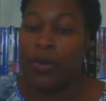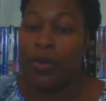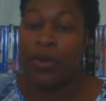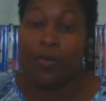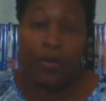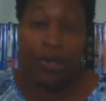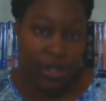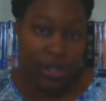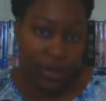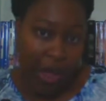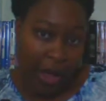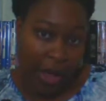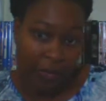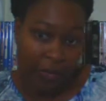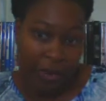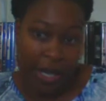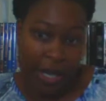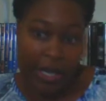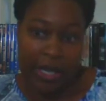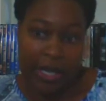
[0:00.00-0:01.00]
What would you
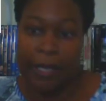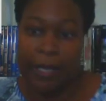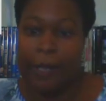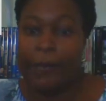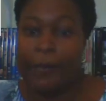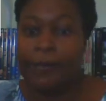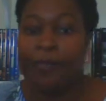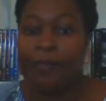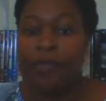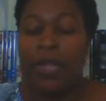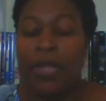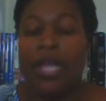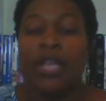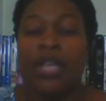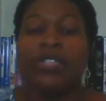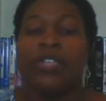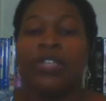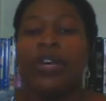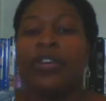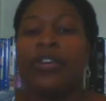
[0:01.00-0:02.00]
have rated it?
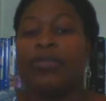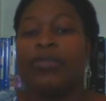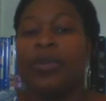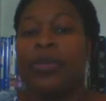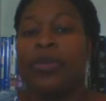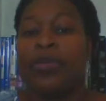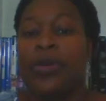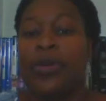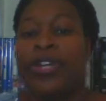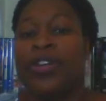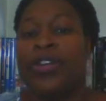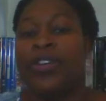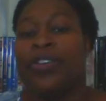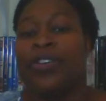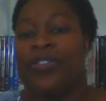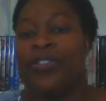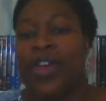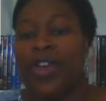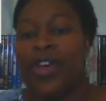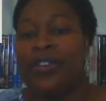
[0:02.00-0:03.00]
Share with me one of
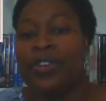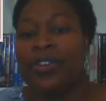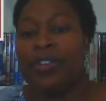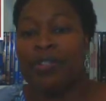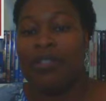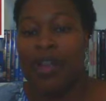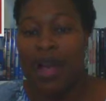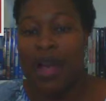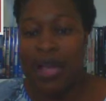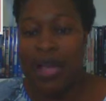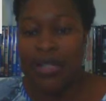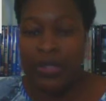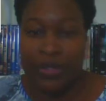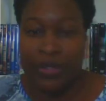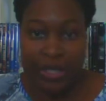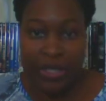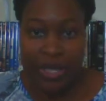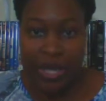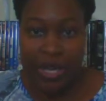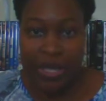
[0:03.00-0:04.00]
your favorite lines
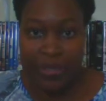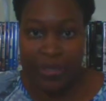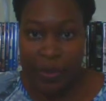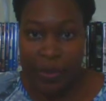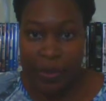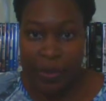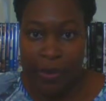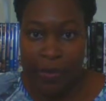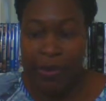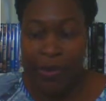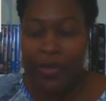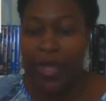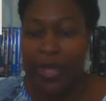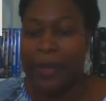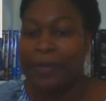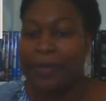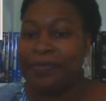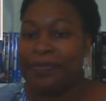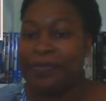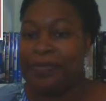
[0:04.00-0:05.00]
or scenes from the
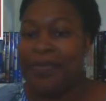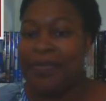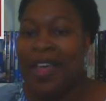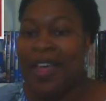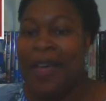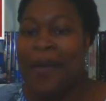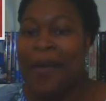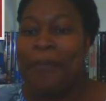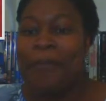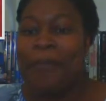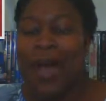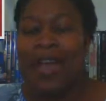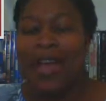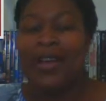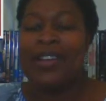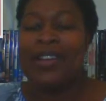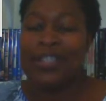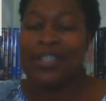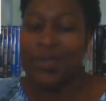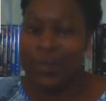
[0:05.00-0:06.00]
movie.
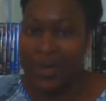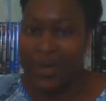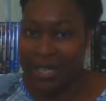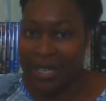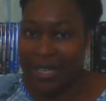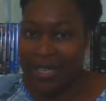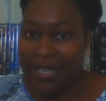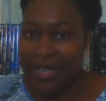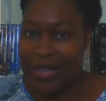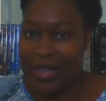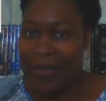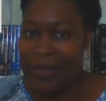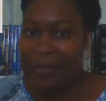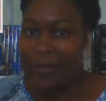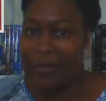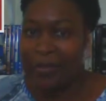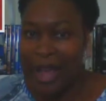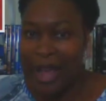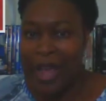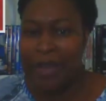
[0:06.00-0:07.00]
Mine is when
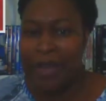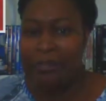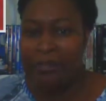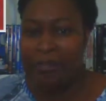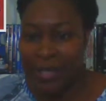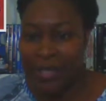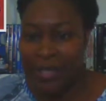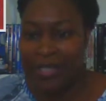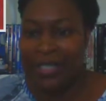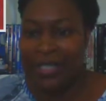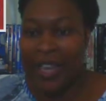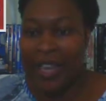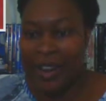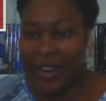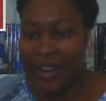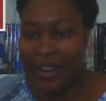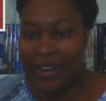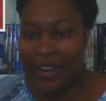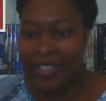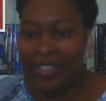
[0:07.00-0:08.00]
Brad Pitt's
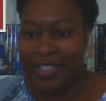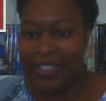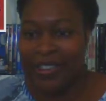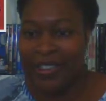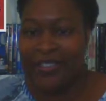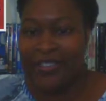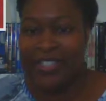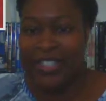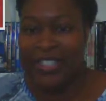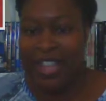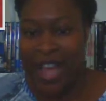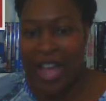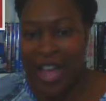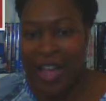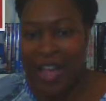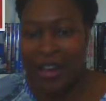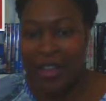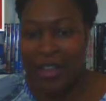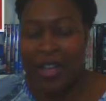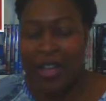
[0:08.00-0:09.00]
character of
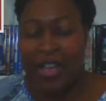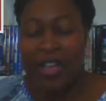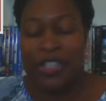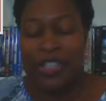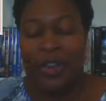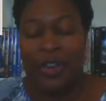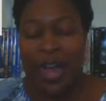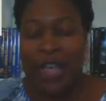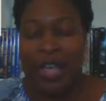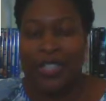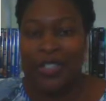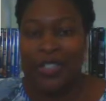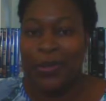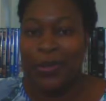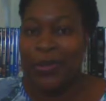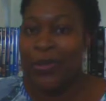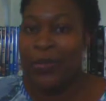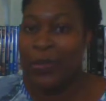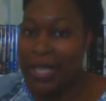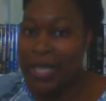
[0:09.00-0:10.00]
Chad tries
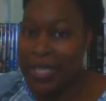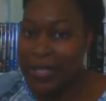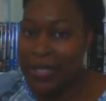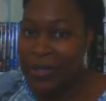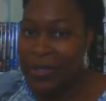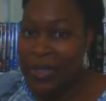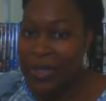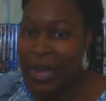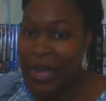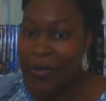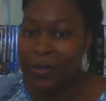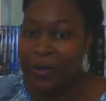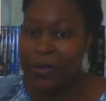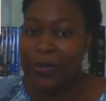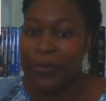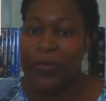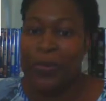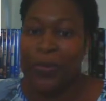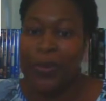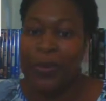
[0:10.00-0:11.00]
to weasel a
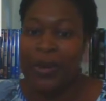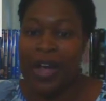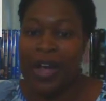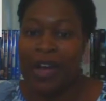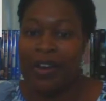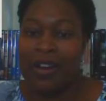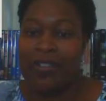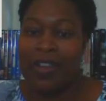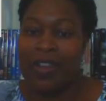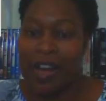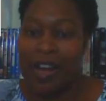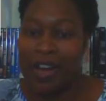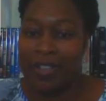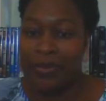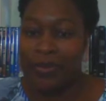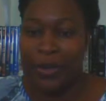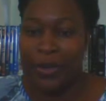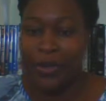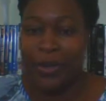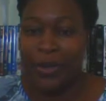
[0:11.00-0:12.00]
reward out of
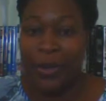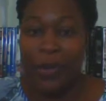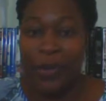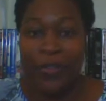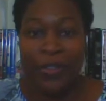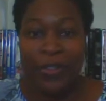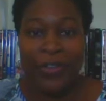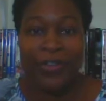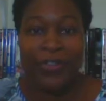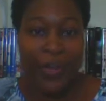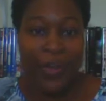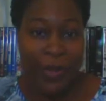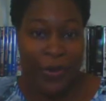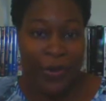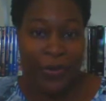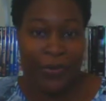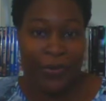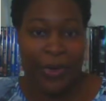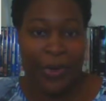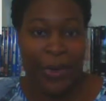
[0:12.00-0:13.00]
Osborne over the
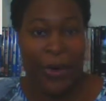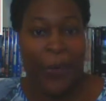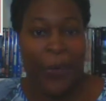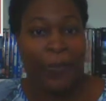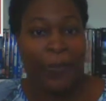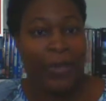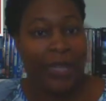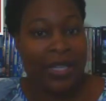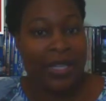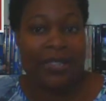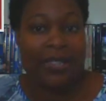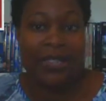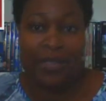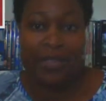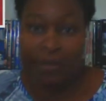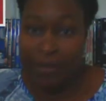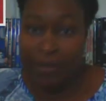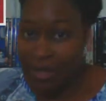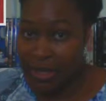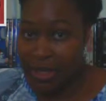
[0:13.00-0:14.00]
phone with his
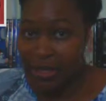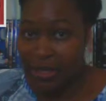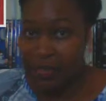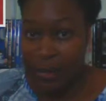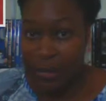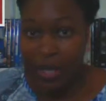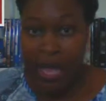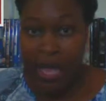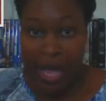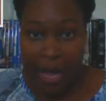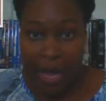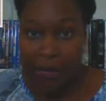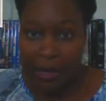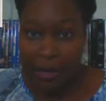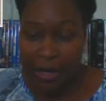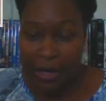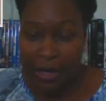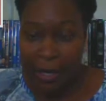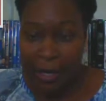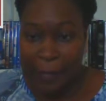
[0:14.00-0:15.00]
limited
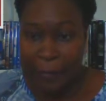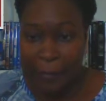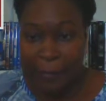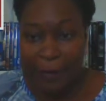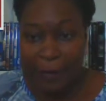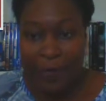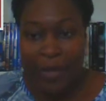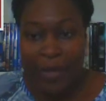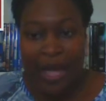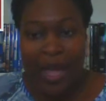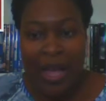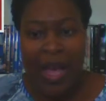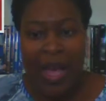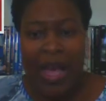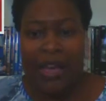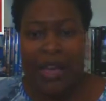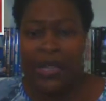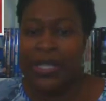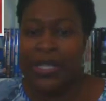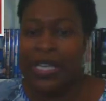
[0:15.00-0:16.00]
vocabulary.
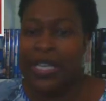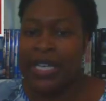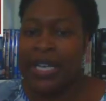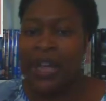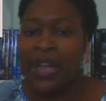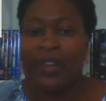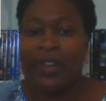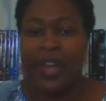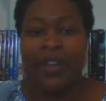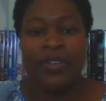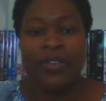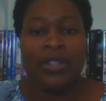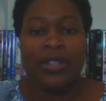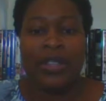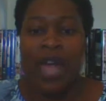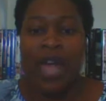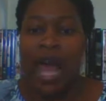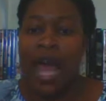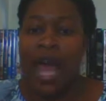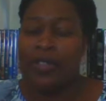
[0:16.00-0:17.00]
I don't think I've ever
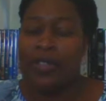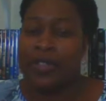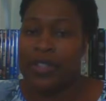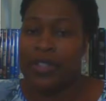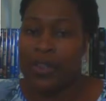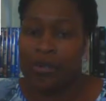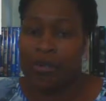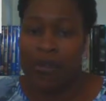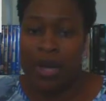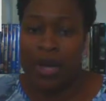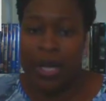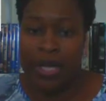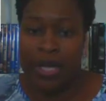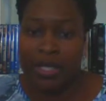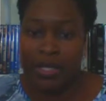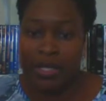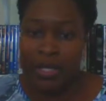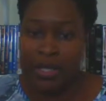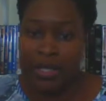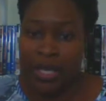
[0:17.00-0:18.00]
laughed so
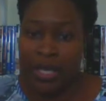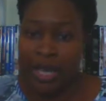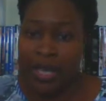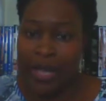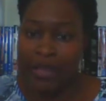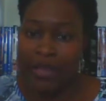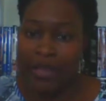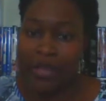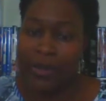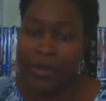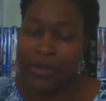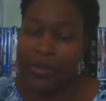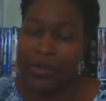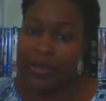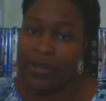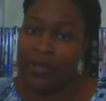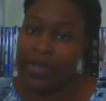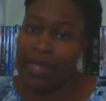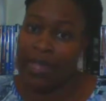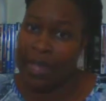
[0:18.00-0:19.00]
much at the use
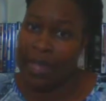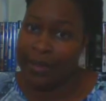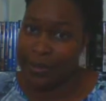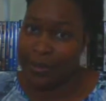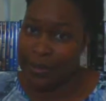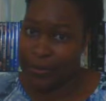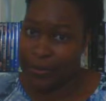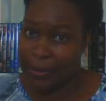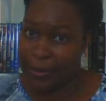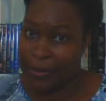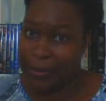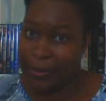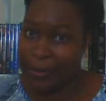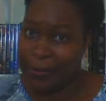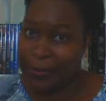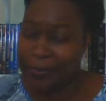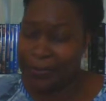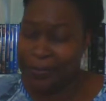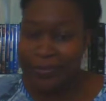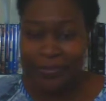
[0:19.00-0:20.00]
of the S word.